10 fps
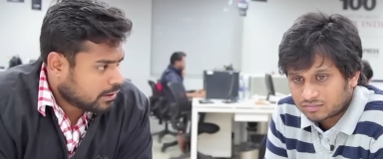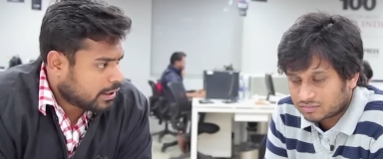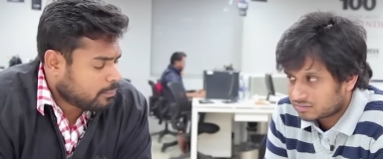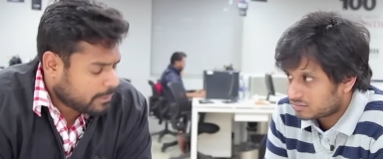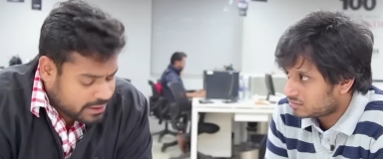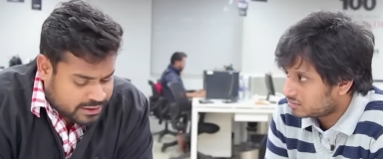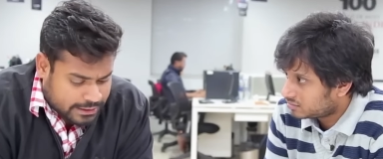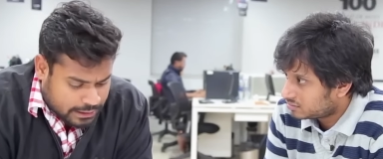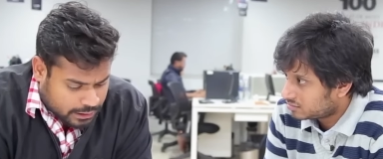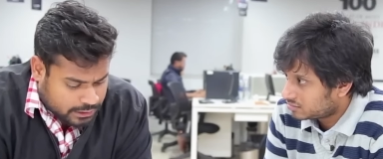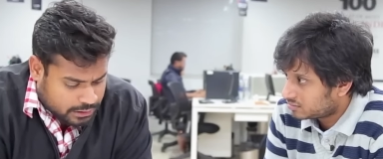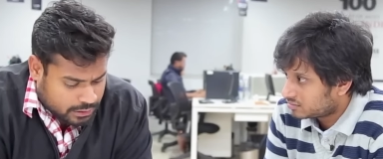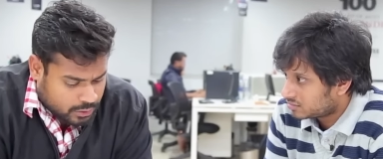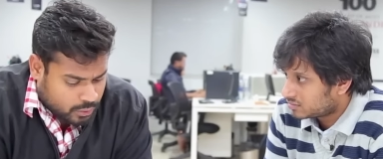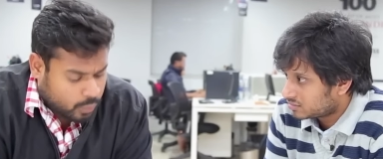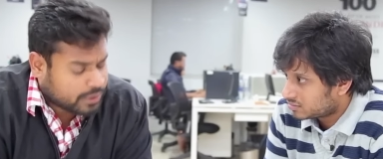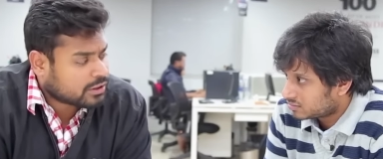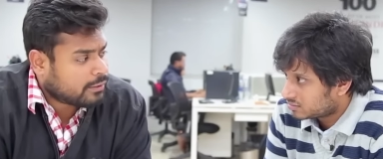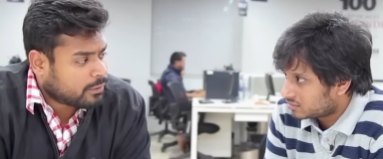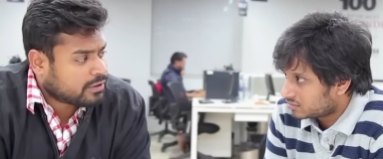Speaker 1: can you please tell us what
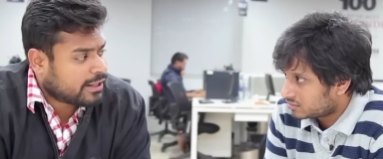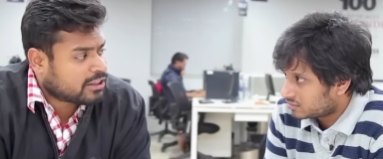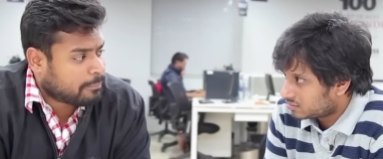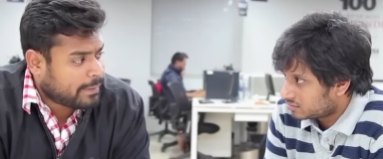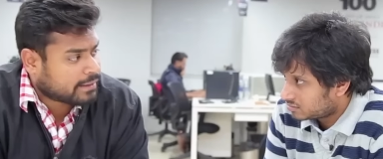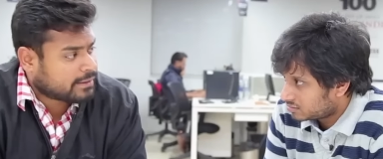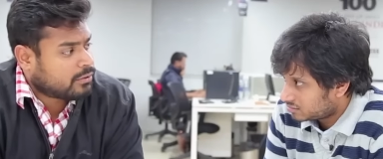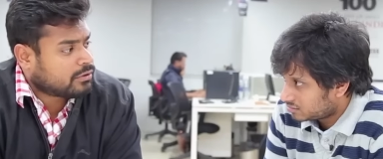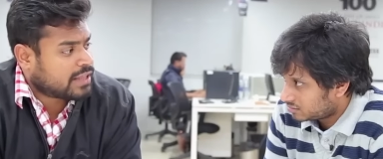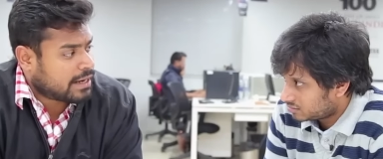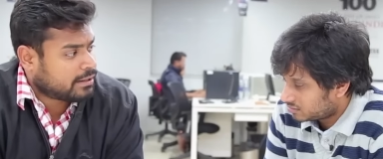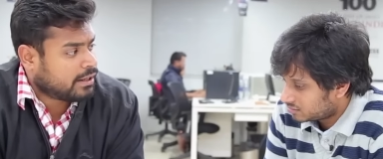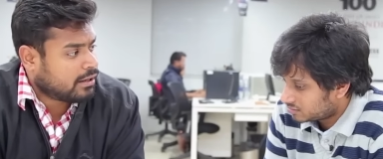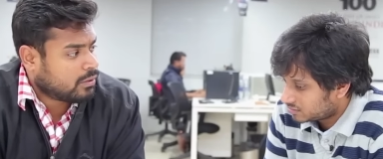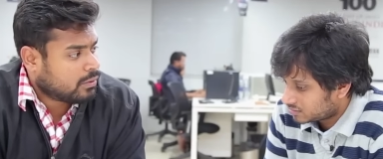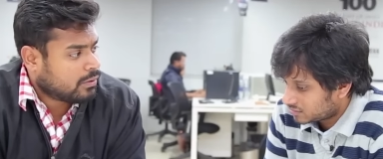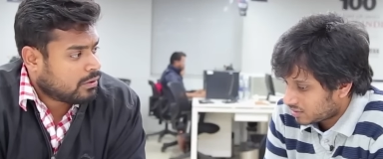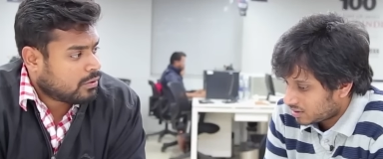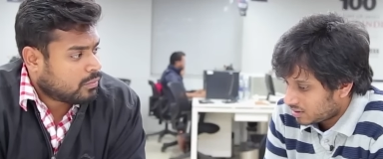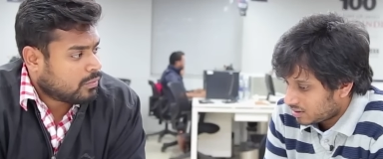is what is expected on Saturday
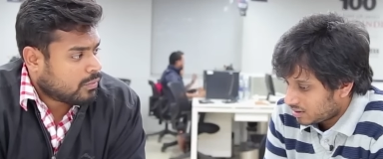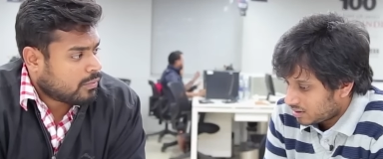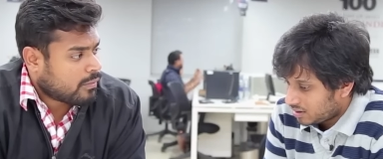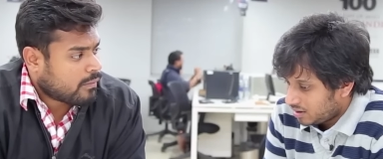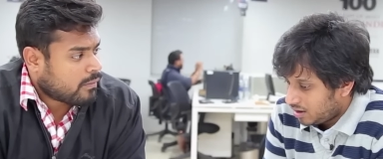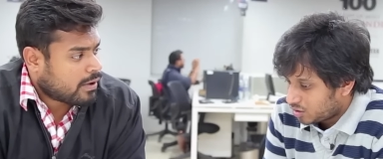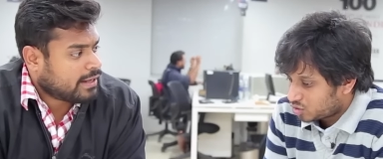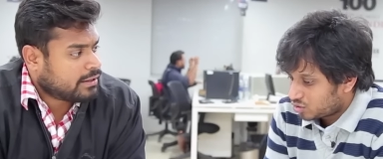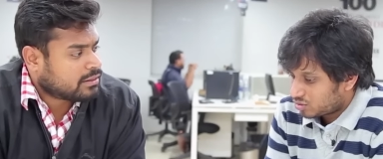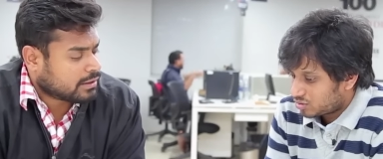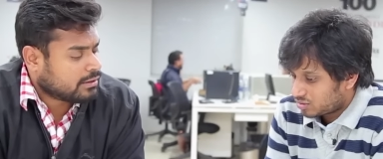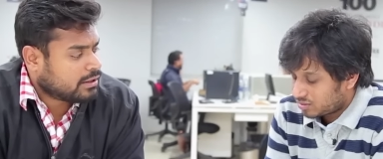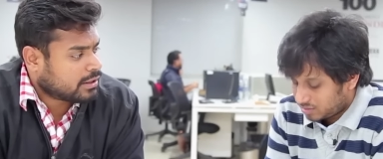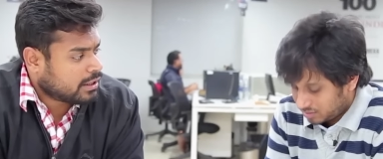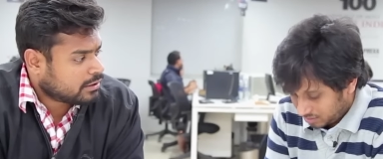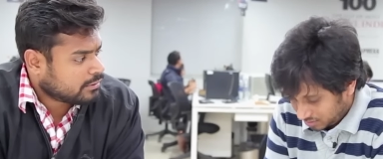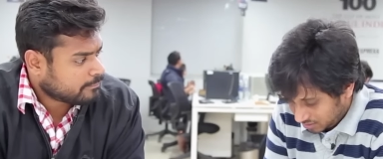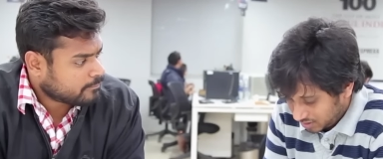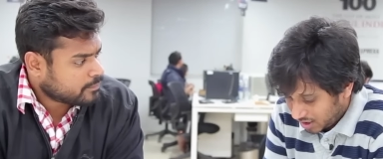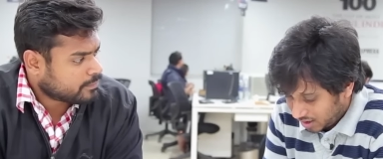in this in this case?
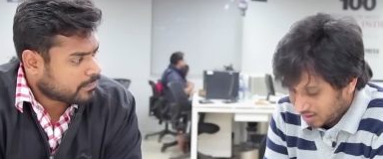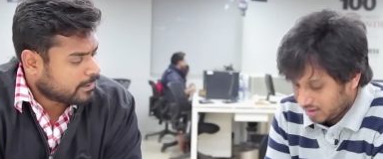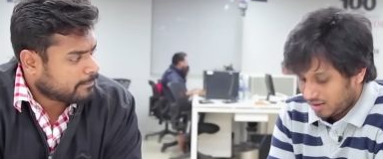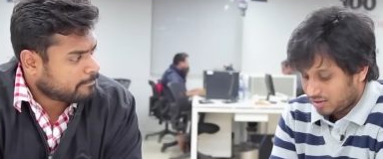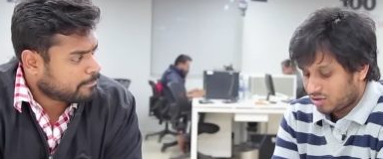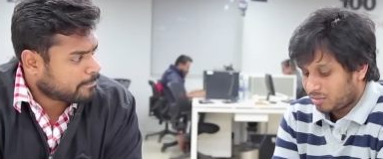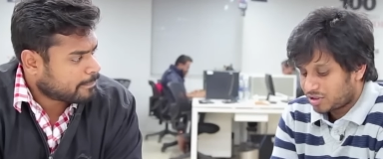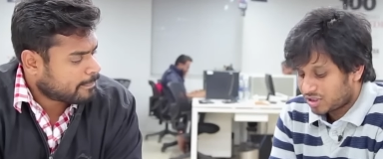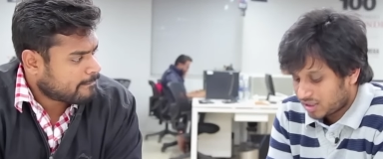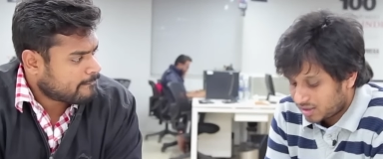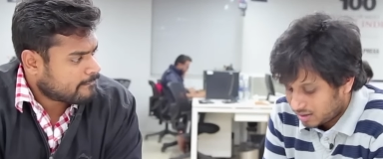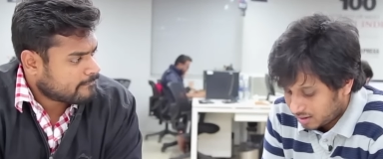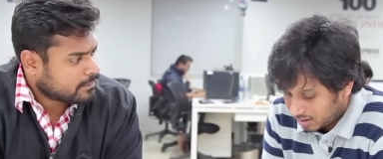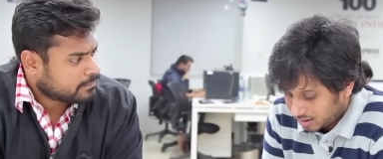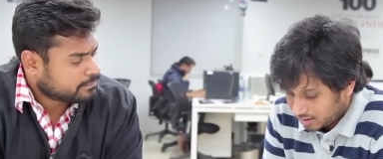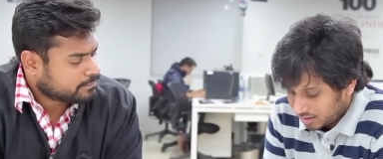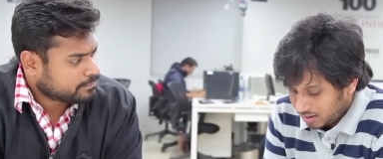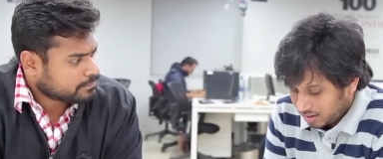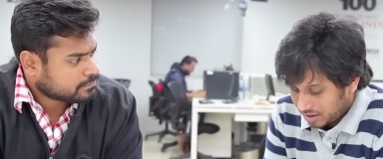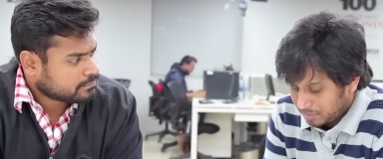
Speaker 2: Yeah. yeah. So, Abhishek. Uh,
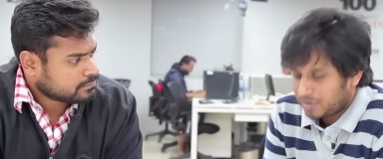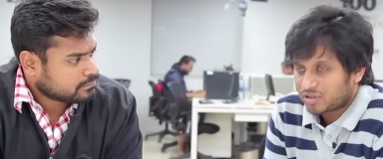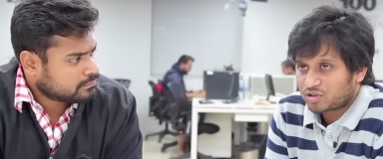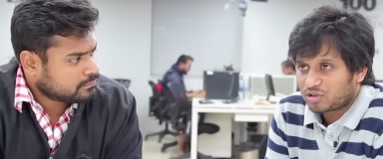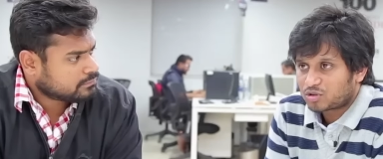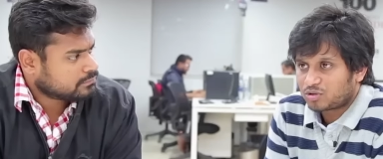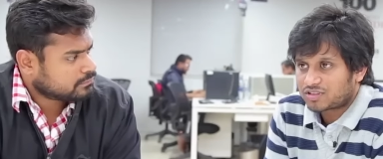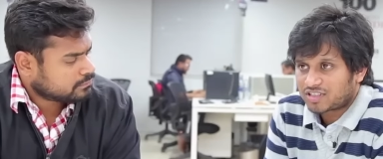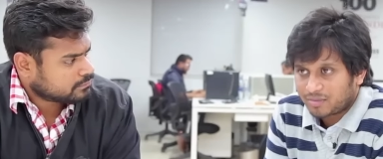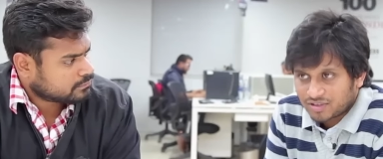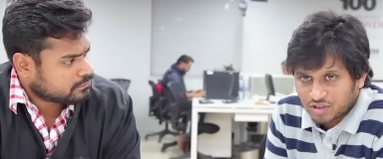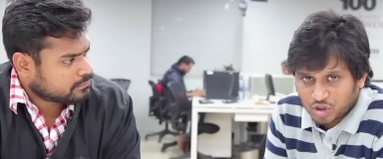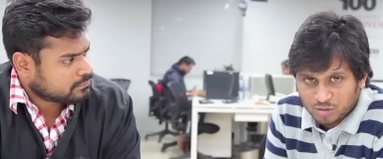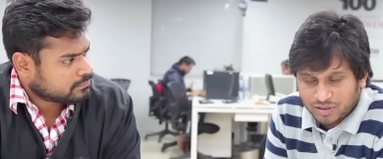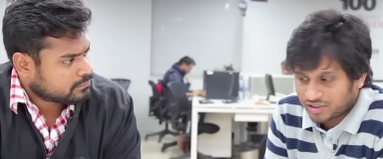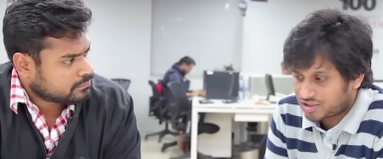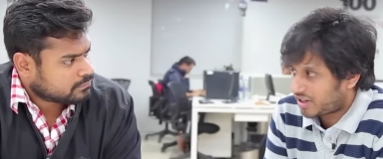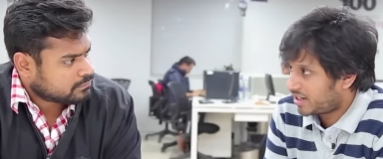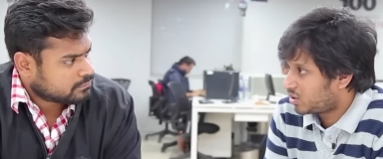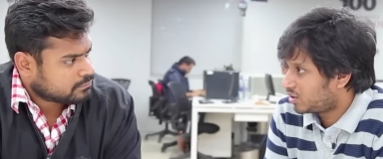in pursuance to the summons issued by the
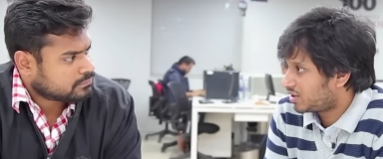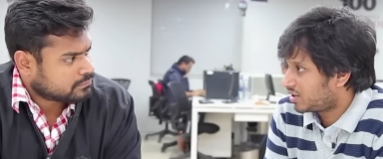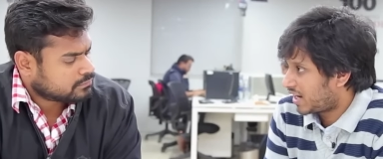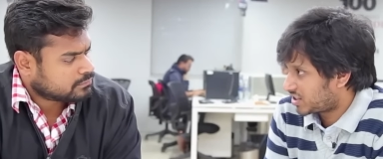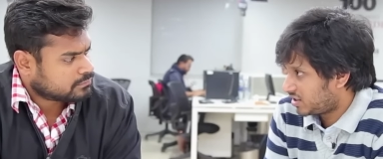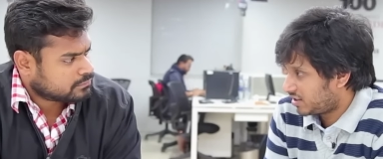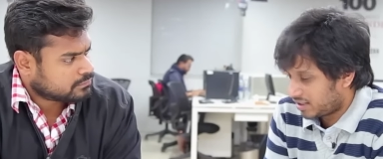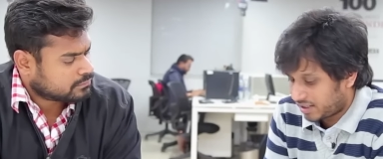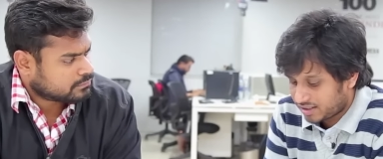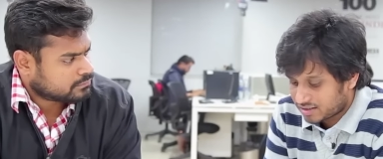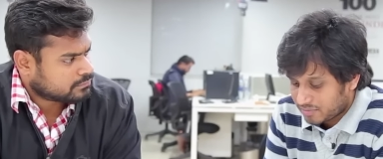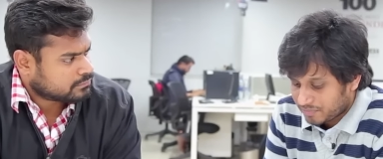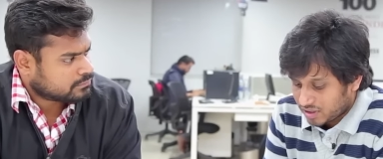trial court in the National Herald case,